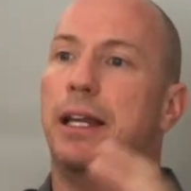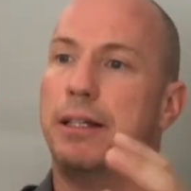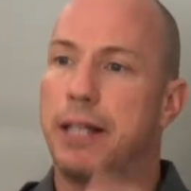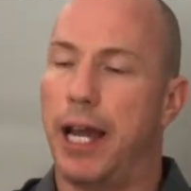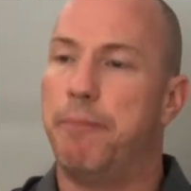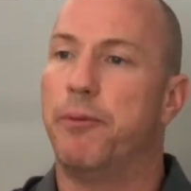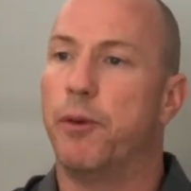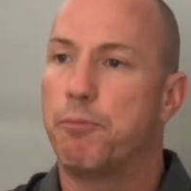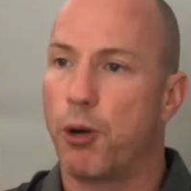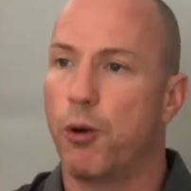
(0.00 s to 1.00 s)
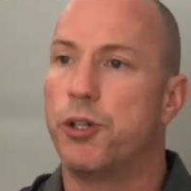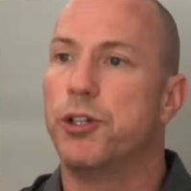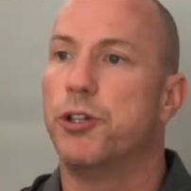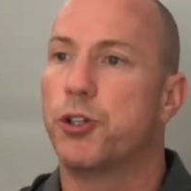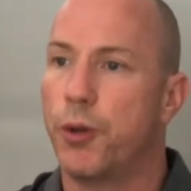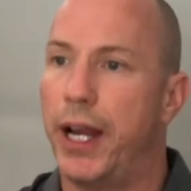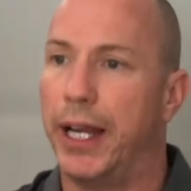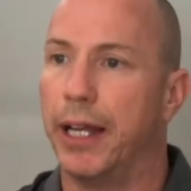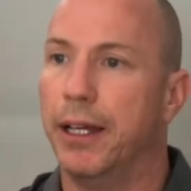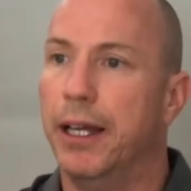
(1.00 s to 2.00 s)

type of approach to training.